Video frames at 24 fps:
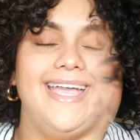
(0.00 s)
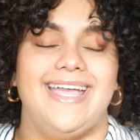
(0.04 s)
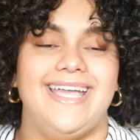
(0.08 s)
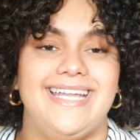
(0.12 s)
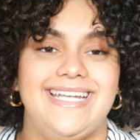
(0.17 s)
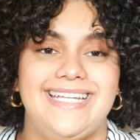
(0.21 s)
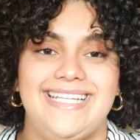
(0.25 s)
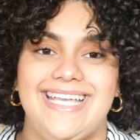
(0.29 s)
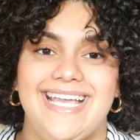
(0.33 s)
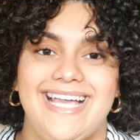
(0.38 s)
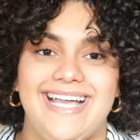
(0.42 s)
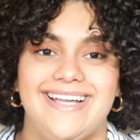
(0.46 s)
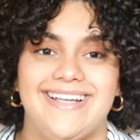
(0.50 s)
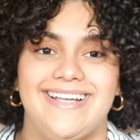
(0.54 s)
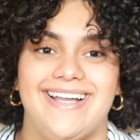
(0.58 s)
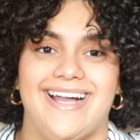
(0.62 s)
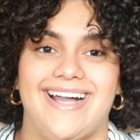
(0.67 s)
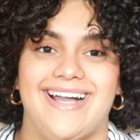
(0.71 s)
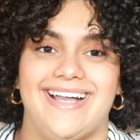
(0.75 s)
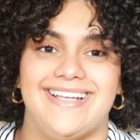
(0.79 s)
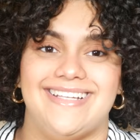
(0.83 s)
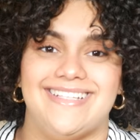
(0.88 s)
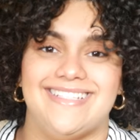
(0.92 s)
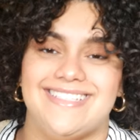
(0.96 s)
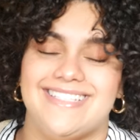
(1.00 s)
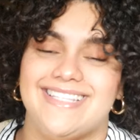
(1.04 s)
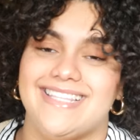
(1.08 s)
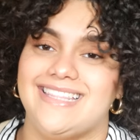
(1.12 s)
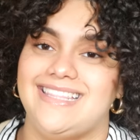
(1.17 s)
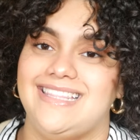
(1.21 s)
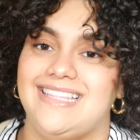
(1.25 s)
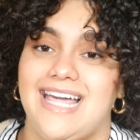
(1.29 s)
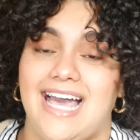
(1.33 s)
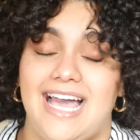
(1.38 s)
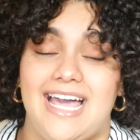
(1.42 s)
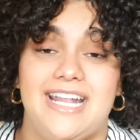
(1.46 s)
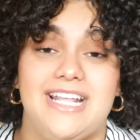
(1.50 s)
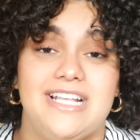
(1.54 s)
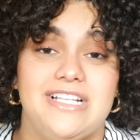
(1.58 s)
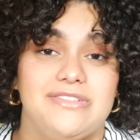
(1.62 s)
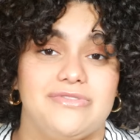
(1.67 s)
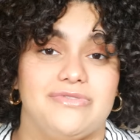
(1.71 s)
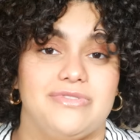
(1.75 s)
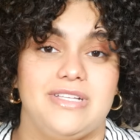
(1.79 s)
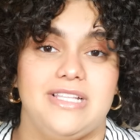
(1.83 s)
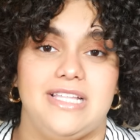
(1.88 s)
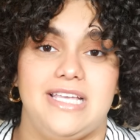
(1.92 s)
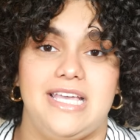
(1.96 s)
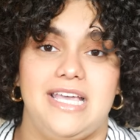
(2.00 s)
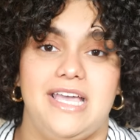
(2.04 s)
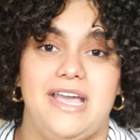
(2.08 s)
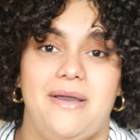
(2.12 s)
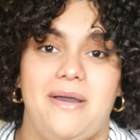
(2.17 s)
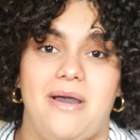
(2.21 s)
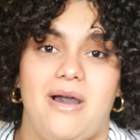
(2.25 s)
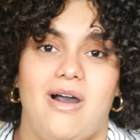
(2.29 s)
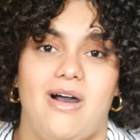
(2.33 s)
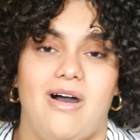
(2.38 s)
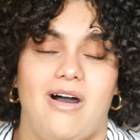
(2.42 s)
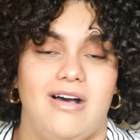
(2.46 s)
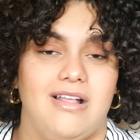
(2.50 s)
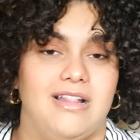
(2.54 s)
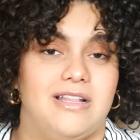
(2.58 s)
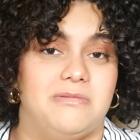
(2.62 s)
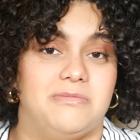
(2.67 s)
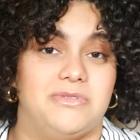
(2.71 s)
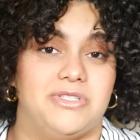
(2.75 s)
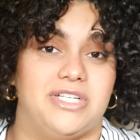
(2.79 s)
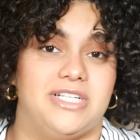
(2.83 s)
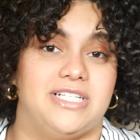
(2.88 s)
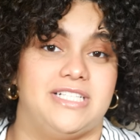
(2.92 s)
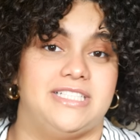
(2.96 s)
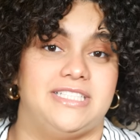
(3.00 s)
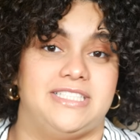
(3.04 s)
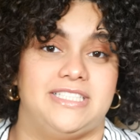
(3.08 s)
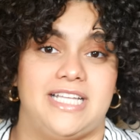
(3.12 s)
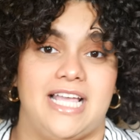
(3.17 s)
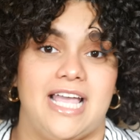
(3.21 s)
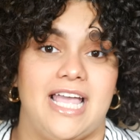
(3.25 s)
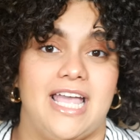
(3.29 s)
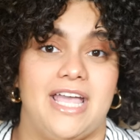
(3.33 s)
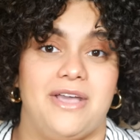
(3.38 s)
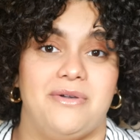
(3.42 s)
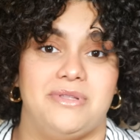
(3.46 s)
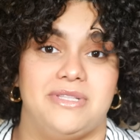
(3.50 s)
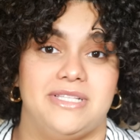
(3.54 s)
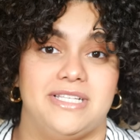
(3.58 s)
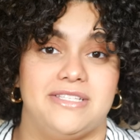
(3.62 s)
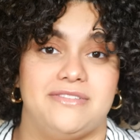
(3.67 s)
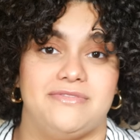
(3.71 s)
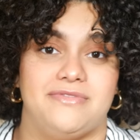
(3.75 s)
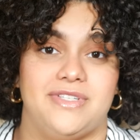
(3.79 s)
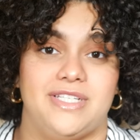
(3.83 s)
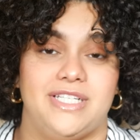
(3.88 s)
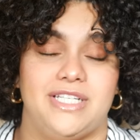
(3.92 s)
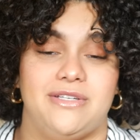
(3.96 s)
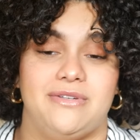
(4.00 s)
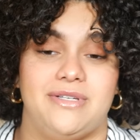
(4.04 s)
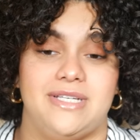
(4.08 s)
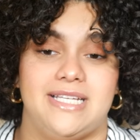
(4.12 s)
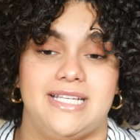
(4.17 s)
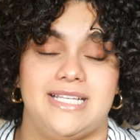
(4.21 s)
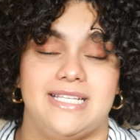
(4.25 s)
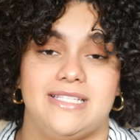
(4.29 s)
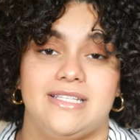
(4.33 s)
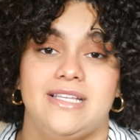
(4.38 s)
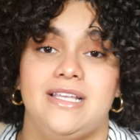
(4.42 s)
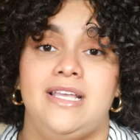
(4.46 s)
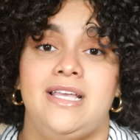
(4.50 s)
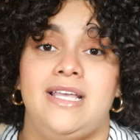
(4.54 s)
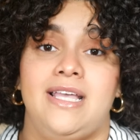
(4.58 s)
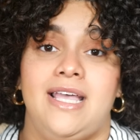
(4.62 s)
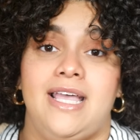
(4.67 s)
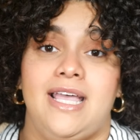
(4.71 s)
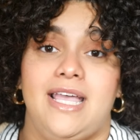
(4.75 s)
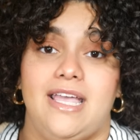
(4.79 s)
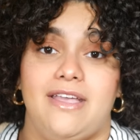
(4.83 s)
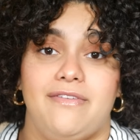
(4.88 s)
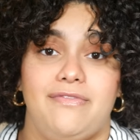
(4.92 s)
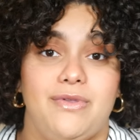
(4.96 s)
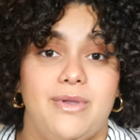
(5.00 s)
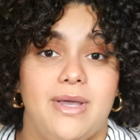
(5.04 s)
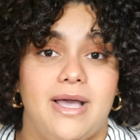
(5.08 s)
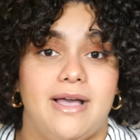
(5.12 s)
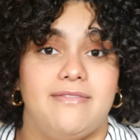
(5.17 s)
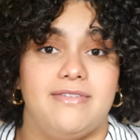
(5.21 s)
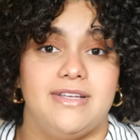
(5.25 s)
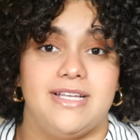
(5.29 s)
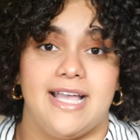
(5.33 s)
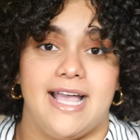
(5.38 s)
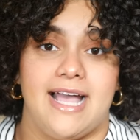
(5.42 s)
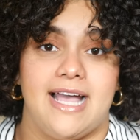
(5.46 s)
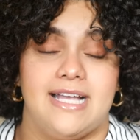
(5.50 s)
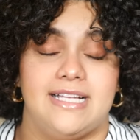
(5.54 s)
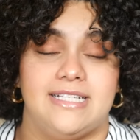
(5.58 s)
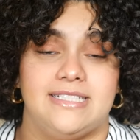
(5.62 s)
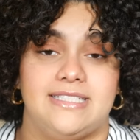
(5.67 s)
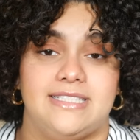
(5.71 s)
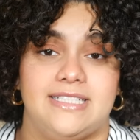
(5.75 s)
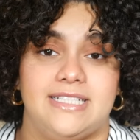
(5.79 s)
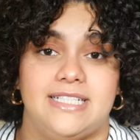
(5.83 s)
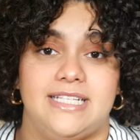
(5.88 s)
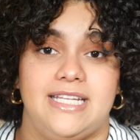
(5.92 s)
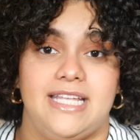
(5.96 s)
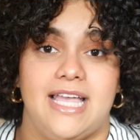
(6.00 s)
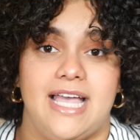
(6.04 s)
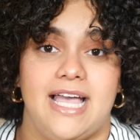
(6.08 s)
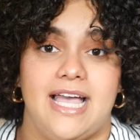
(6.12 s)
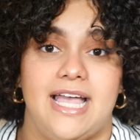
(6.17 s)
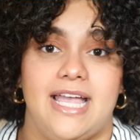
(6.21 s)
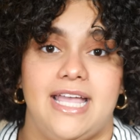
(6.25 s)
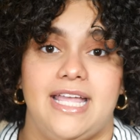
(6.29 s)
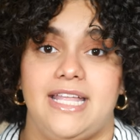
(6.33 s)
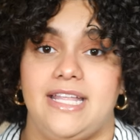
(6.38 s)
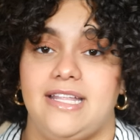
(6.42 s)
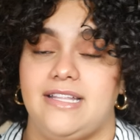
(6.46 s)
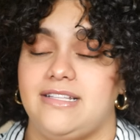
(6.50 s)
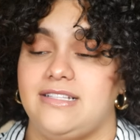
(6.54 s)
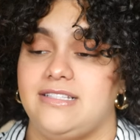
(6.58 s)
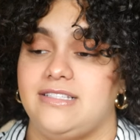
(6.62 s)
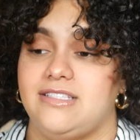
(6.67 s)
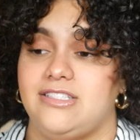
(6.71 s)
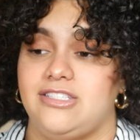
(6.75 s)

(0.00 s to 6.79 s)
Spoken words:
And yeah, guys, that is really all I'm trying to say with this video is, if you haven't casted yet,